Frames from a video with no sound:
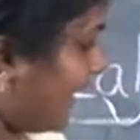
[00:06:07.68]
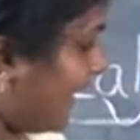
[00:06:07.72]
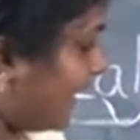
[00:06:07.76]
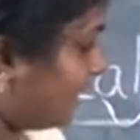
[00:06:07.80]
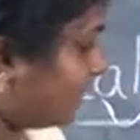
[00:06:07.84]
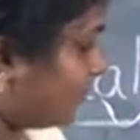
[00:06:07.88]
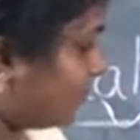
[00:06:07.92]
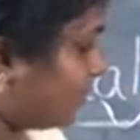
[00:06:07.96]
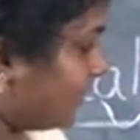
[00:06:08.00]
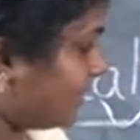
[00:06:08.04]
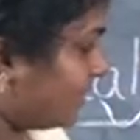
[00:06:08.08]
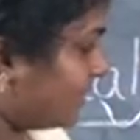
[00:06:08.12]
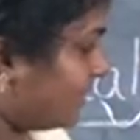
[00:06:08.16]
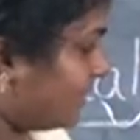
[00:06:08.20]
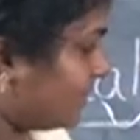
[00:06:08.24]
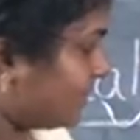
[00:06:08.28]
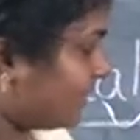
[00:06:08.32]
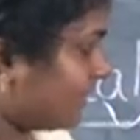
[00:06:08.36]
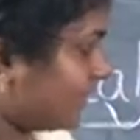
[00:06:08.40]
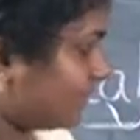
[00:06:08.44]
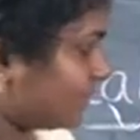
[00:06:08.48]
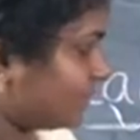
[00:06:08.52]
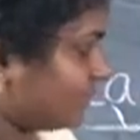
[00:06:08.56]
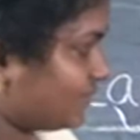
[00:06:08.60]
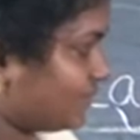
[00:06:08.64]
antimony,
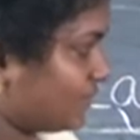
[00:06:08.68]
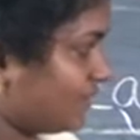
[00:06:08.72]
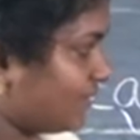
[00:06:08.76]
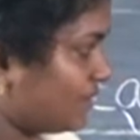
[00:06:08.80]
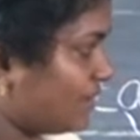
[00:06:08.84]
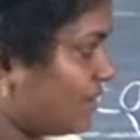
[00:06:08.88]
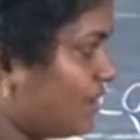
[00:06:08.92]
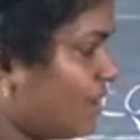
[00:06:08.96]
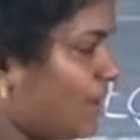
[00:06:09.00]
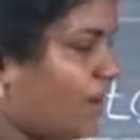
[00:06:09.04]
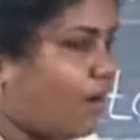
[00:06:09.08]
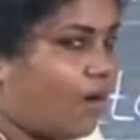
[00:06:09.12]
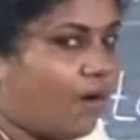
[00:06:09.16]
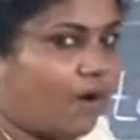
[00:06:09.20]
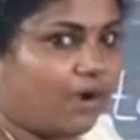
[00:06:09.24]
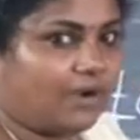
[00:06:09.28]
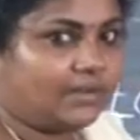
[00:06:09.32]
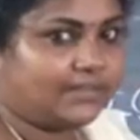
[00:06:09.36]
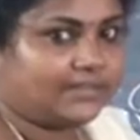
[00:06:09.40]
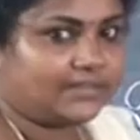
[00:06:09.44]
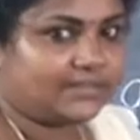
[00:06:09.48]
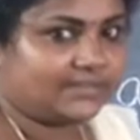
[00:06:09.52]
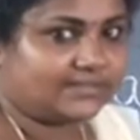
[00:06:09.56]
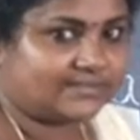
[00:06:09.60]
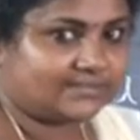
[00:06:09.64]
tungsten. All
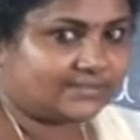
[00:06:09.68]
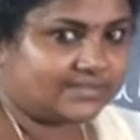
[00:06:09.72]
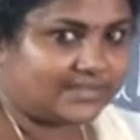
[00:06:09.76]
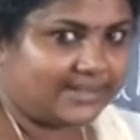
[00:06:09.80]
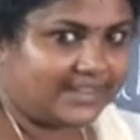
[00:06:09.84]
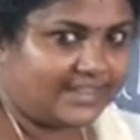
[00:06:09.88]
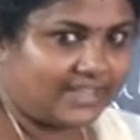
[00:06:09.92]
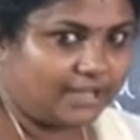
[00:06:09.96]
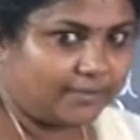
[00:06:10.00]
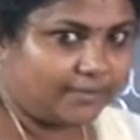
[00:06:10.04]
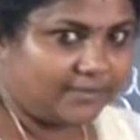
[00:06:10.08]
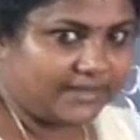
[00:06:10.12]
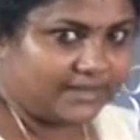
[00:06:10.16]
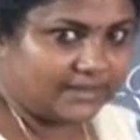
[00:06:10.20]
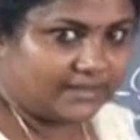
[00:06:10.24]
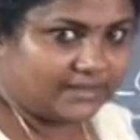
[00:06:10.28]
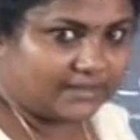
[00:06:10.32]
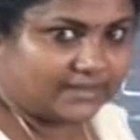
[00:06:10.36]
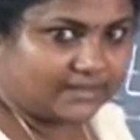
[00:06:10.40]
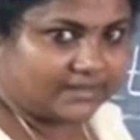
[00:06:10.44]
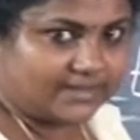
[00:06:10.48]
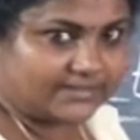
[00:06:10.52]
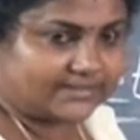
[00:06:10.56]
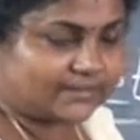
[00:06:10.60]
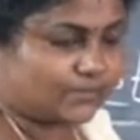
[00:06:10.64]
those three
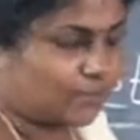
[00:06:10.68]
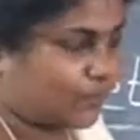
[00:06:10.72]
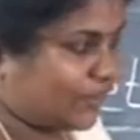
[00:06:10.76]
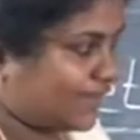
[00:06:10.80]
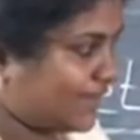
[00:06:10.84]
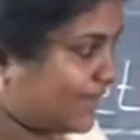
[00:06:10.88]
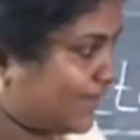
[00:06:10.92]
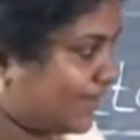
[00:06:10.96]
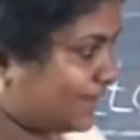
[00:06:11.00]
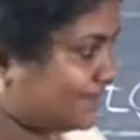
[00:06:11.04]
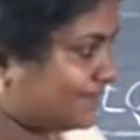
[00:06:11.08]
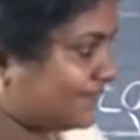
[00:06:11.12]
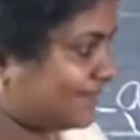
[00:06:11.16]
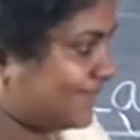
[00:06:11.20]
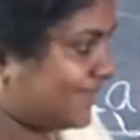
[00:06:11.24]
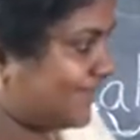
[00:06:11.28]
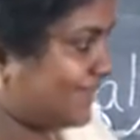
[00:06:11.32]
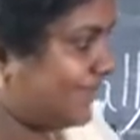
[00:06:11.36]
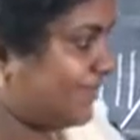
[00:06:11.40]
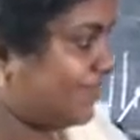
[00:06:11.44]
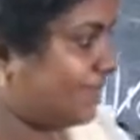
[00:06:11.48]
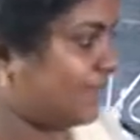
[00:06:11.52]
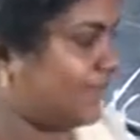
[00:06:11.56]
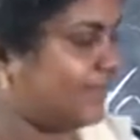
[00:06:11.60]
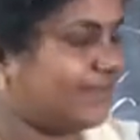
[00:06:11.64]
minerals we can see
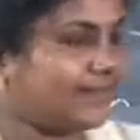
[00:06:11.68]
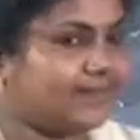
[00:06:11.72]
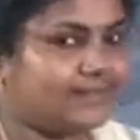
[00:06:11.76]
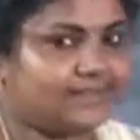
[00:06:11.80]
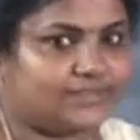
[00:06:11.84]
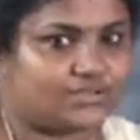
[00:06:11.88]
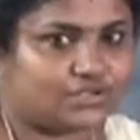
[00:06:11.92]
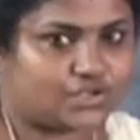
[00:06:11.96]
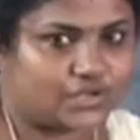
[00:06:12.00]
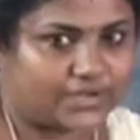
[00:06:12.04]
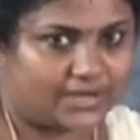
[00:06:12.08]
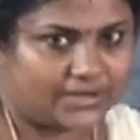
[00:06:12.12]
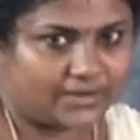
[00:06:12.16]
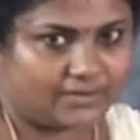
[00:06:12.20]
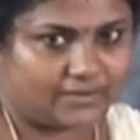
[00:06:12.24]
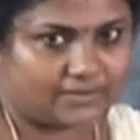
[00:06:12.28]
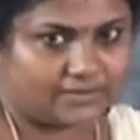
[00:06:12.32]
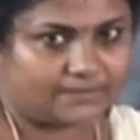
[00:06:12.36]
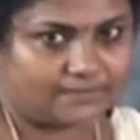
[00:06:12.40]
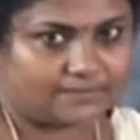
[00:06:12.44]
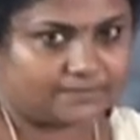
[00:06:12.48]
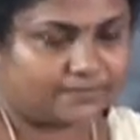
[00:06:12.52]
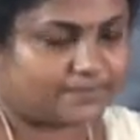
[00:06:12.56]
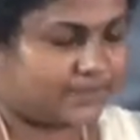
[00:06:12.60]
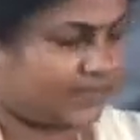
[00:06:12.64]
in China.
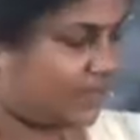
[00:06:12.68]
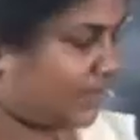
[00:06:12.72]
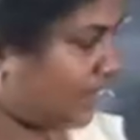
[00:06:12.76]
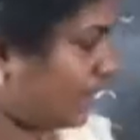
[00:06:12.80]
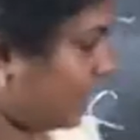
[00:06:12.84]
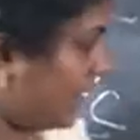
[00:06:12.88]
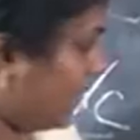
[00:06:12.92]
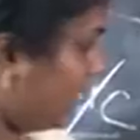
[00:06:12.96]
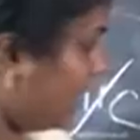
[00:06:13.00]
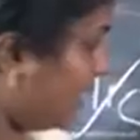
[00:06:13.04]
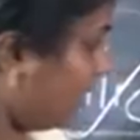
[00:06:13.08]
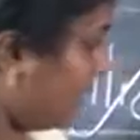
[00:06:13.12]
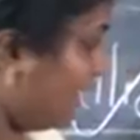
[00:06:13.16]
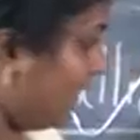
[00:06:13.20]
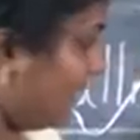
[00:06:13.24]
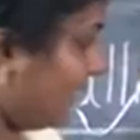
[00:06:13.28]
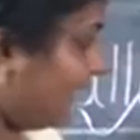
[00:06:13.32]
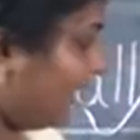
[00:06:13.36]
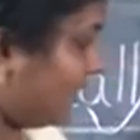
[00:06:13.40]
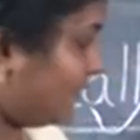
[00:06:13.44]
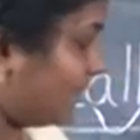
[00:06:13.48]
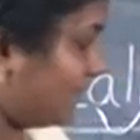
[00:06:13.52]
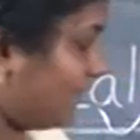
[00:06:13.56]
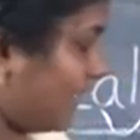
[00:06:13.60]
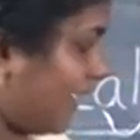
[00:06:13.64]

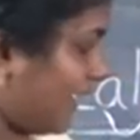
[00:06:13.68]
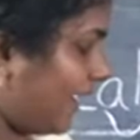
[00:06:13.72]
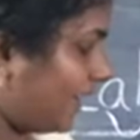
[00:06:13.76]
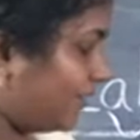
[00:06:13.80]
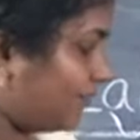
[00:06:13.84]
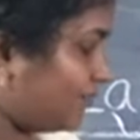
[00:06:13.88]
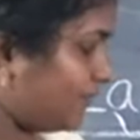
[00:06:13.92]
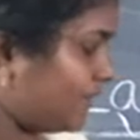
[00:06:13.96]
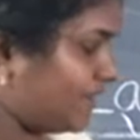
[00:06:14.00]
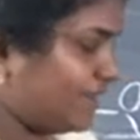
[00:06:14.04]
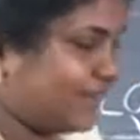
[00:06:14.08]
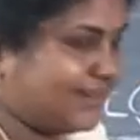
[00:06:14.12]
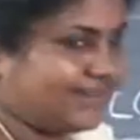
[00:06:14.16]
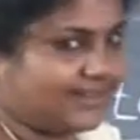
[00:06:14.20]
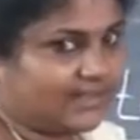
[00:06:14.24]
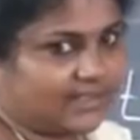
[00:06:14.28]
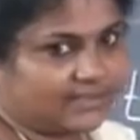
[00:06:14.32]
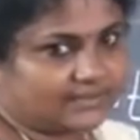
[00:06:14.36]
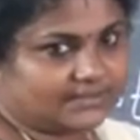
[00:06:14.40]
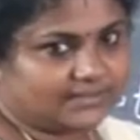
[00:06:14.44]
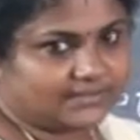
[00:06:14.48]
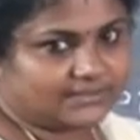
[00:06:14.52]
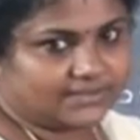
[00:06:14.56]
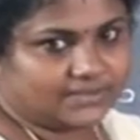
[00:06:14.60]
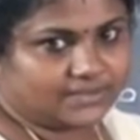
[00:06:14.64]
Lead, antimony,
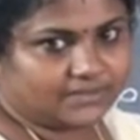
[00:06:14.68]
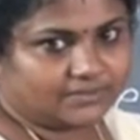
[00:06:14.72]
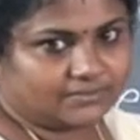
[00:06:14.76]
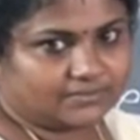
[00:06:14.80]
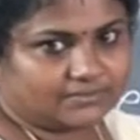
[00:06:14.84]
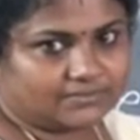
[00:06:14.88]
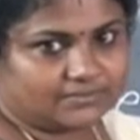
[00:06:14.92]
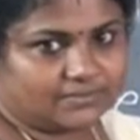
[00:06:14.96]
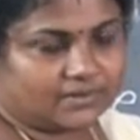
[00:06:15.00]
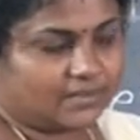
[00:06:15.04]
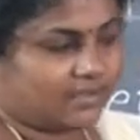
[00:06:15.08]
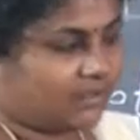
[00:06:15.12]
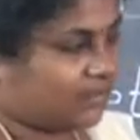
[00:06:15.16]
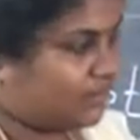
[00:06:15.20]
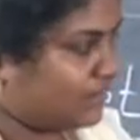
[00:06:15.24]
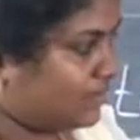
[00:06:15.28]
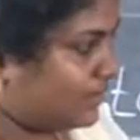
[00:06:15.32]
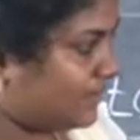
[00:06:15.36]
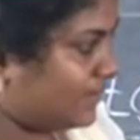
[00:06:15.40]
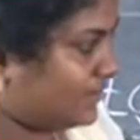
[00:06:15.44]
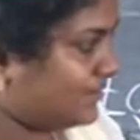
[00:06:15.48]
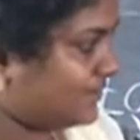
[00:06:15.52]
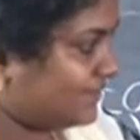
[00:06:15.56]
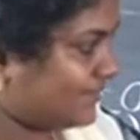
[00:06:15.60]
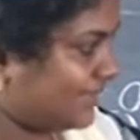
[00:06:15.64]
tungsten.
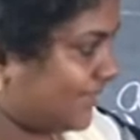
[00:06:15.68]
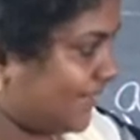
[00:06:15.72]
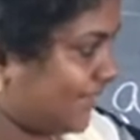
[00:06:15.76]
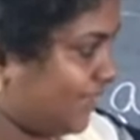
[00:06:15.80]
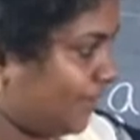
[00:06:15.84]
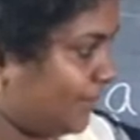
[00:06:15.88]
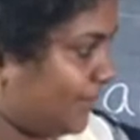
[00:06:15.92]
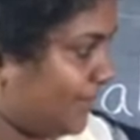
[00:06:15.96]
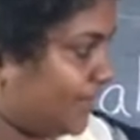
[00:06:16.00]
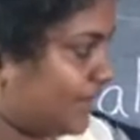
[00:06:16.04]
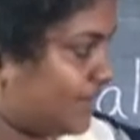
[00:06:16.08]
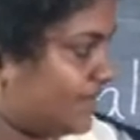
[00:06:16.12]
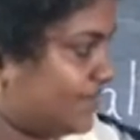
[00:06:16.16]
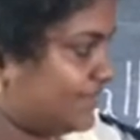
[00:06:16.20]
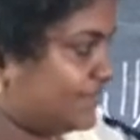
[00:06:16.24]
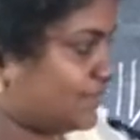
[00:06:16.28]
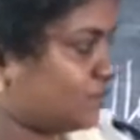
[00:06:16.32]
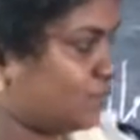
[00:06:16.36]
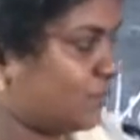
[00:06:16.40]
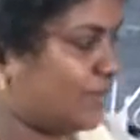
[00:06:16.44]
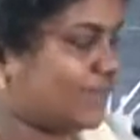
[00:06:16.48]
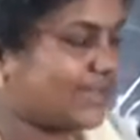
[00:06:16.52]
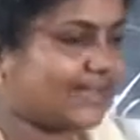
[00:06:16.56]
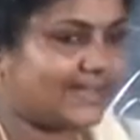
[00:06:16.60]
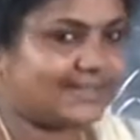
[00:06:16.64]
Those three minerals
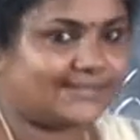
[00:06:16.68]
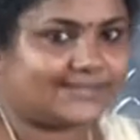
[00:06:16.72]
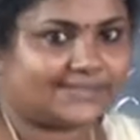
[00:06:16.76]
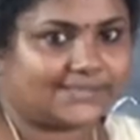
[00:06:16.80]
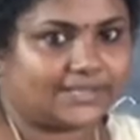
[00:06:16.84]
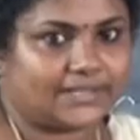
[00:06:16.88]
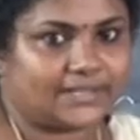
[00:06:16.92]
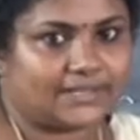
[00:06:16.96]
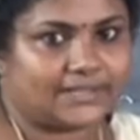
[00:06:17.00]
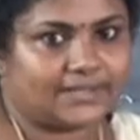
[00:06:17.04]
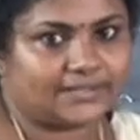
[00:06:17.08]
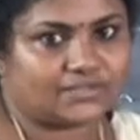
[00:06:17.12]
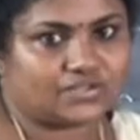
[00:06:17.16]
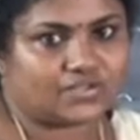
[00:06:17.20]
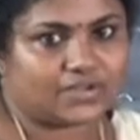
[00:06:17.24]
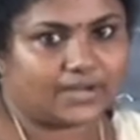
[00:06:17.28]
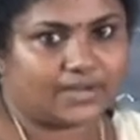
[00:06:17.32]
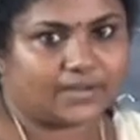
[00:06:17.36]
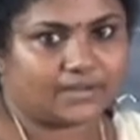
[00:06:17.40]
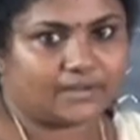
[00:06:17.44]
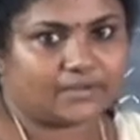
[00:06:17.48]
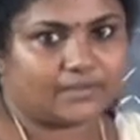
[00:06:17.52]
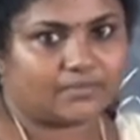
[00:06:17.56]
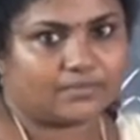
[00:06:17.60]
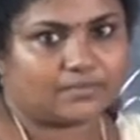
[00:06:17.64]
we can see in
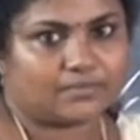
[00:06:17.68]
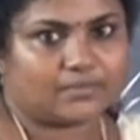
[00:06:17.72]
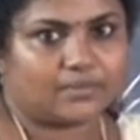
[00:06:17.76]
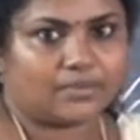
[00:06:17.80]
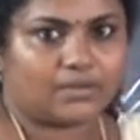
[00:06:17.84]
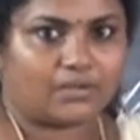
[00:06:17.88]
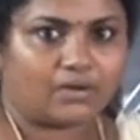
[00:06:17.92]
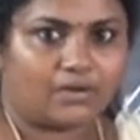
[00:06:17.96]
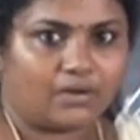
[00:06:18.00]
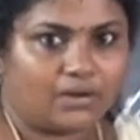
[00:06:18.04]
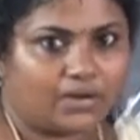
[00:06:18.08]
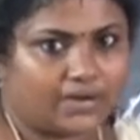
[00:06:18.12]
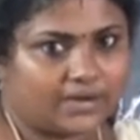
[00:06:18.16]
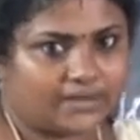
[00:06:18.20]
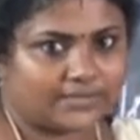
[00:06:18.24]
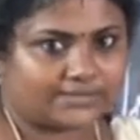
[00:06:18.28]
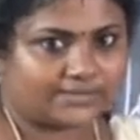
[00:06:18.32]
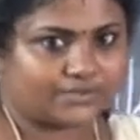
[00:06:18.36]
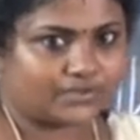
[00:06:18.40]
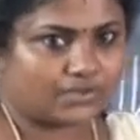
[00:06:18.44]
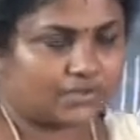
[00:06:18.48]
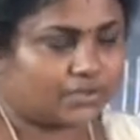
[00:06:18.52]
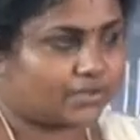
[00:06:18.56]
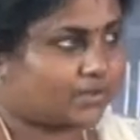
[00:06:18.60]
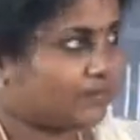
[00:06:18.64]
China. All
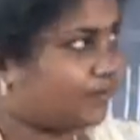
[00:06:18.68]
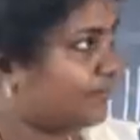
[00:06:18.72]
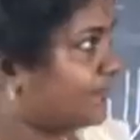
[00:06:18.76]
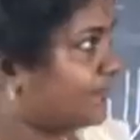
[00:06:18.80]
understood?